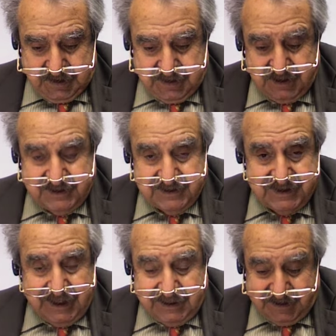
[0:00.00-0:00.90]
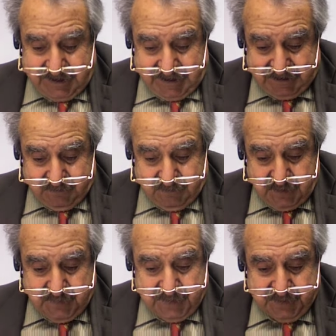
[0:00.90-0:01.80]
The second category
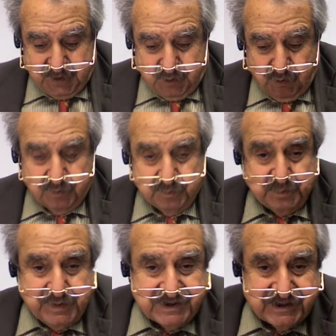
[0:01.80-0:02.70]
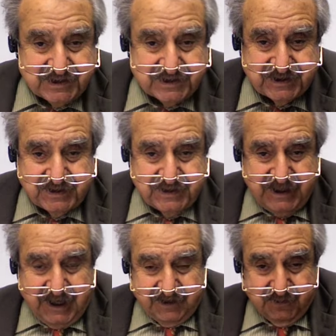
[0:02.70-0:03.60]
might be called business
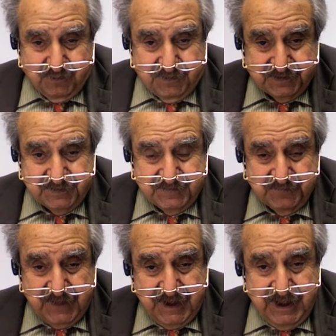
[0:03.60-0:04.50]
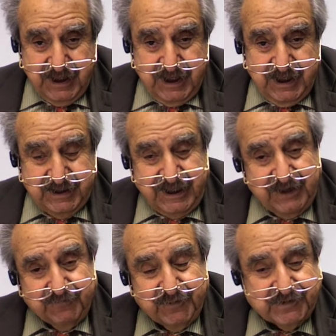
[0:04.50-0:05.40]
categories.
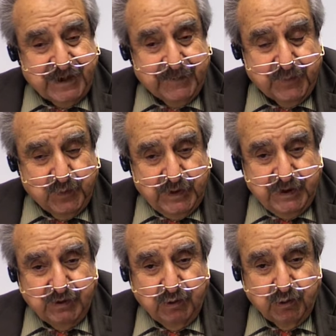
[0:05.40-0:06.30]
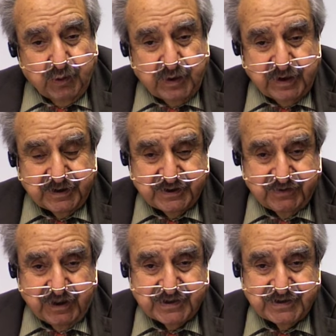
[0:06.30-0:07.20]
Take, for example, when you go to a
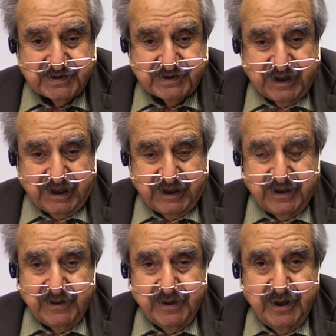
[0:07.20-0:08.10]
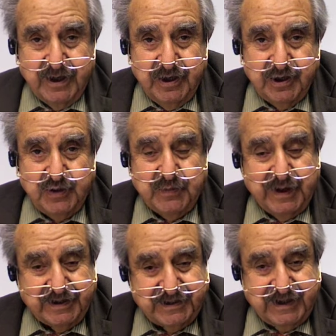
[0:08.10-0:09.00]
construction site, you
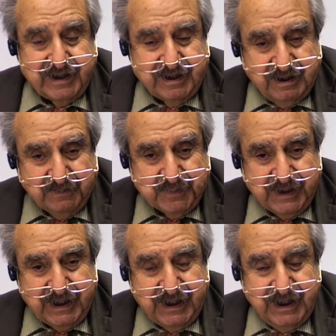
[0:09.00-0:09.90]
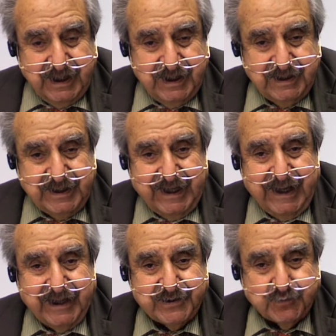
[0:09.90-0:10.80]
might see a company that
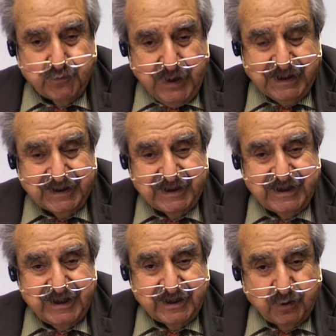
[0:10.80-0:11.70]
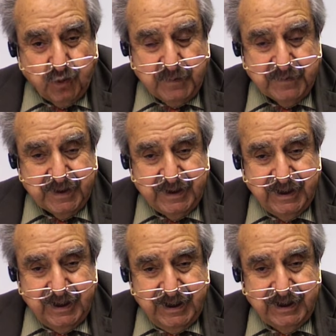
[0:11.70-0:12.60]
has rented the equipment
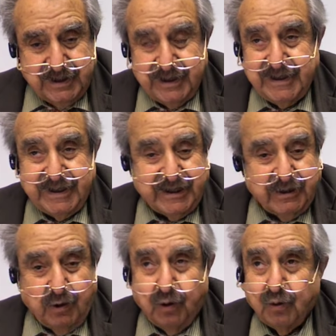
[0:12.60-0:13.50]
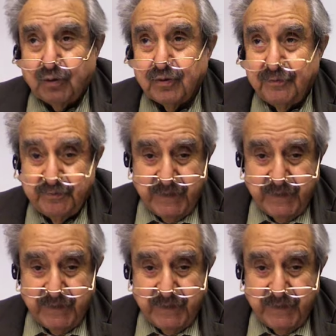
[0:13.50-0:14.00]
to dig a hole.